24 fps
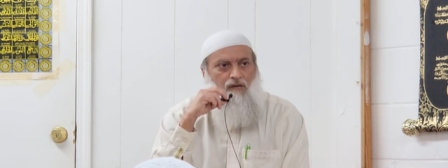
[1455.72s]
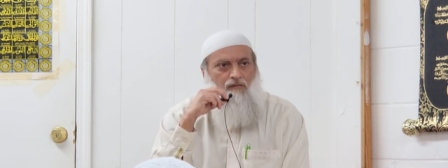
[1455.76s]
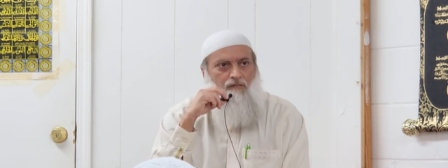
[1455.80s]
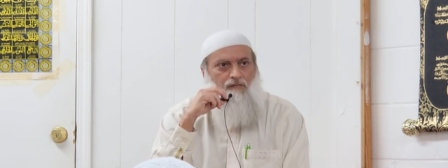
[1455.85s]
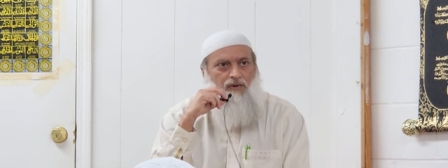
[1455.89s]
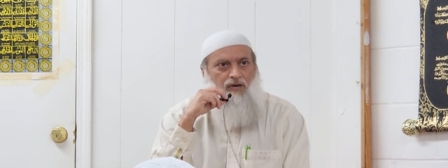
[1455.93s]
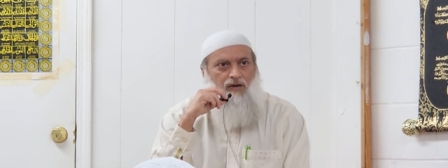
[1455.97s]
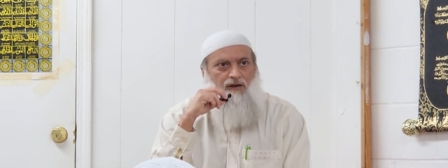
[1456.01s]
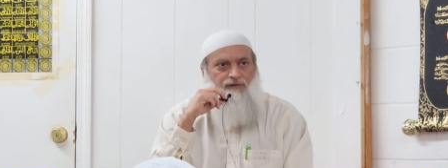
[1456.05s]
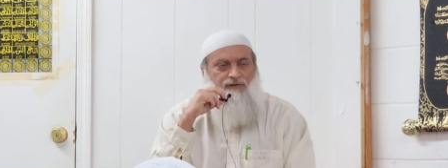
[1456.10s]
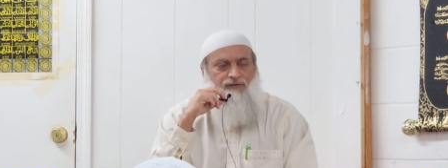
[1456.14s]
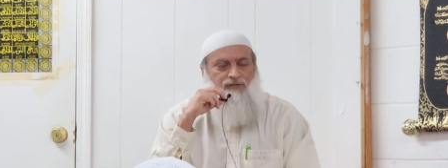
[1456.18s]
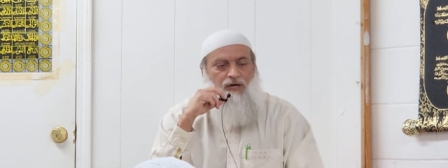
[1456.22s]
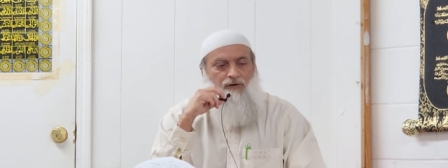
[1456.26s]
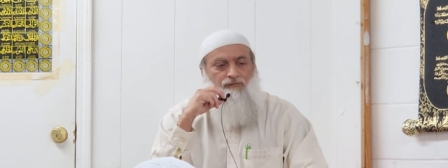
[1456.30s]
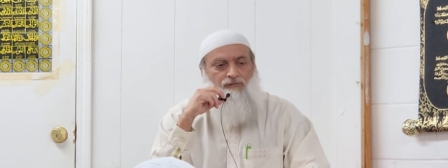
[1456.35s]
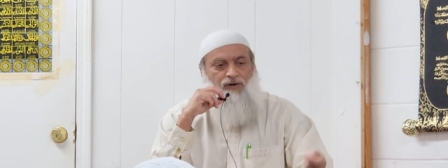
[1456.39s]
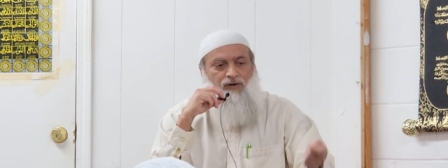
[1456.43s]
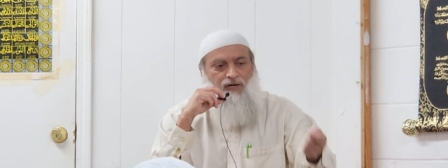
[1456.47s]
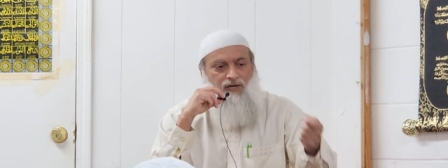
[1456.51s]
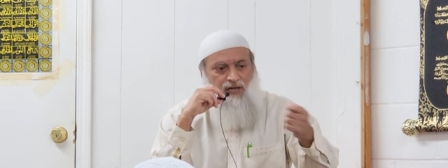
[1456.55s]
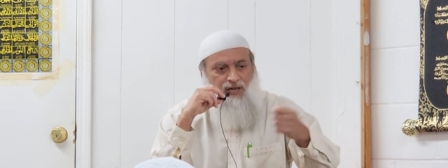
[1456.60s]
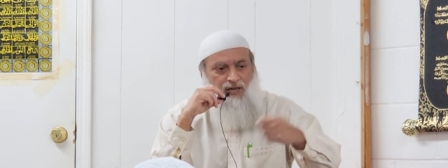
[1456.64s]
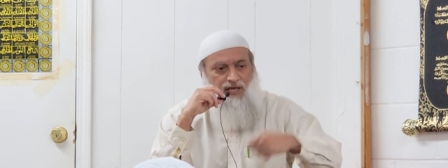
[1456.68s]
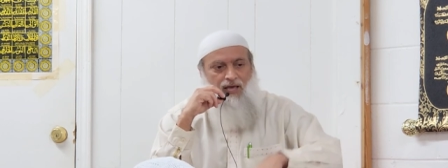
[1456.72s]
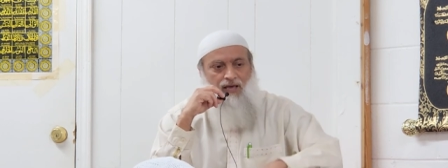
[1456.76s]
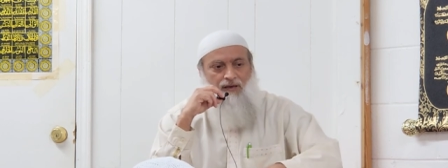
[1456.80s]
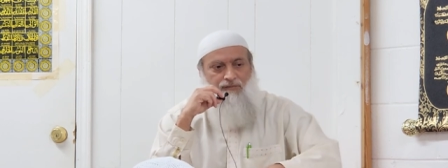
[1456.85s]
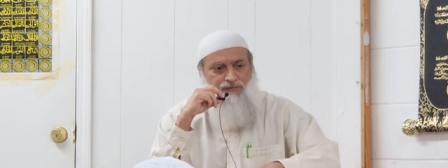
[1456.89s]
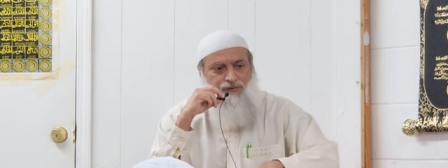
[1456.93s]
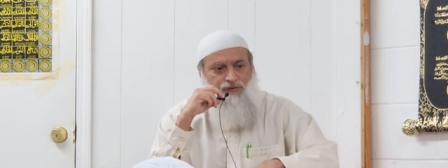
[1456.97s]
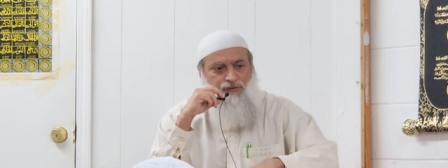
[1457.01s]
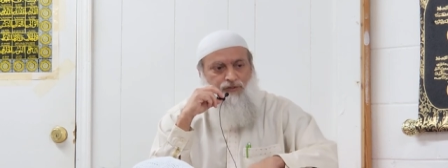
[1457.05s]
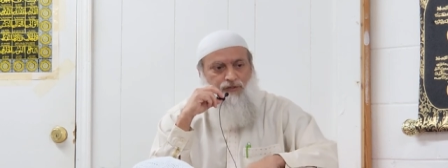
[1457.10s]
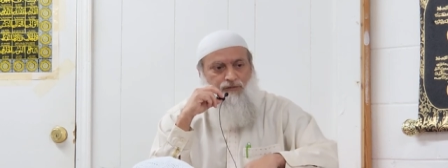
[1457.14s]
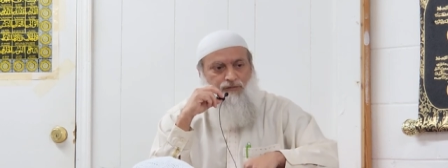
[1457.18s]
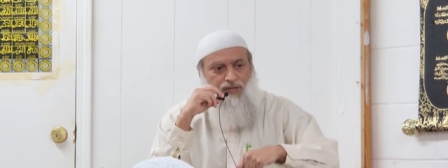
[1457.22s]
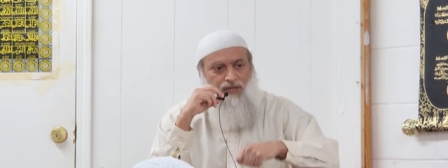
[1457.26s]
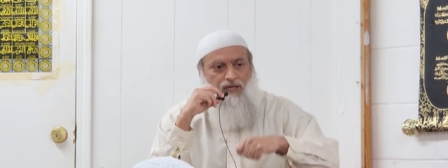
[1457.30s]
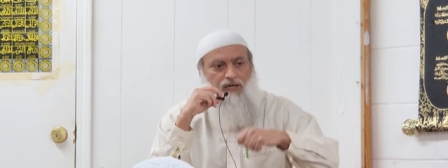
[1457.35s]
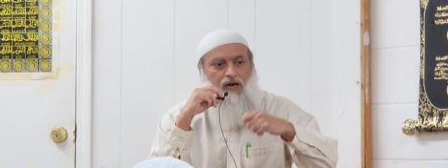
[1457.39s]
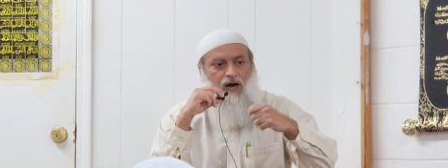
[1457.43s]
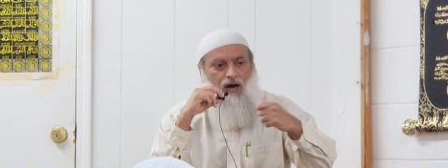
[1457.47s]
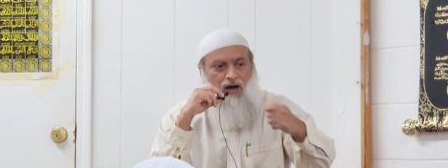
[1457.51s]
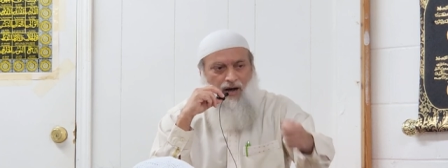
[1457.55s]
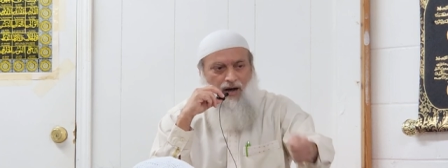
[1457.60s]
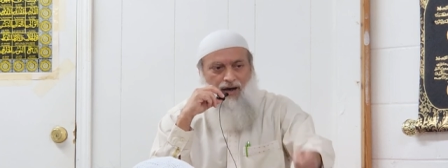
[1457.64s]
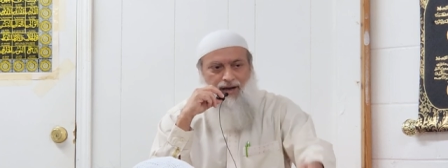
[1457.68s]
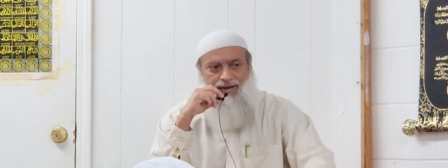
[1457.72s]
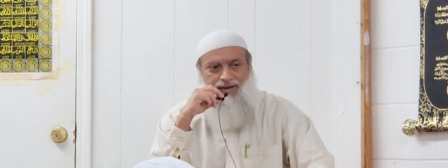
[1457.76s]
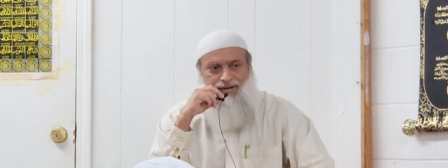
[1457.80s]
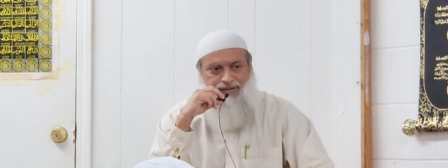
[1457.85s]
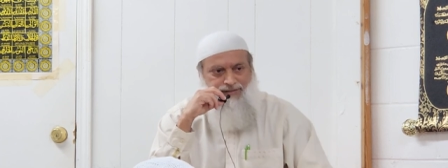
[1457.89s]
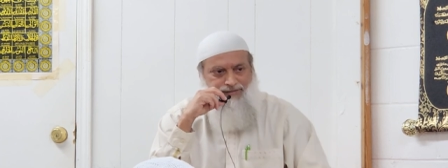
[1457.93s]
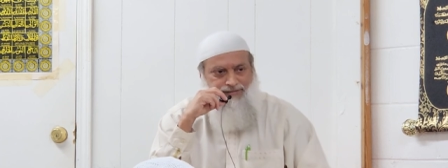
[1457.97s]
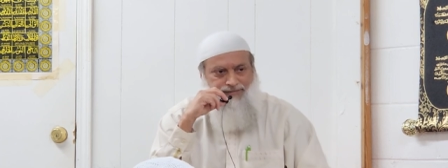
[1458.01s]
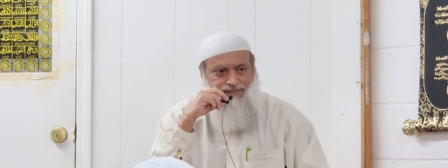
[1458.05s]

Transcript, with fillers: But if someone claims to be God,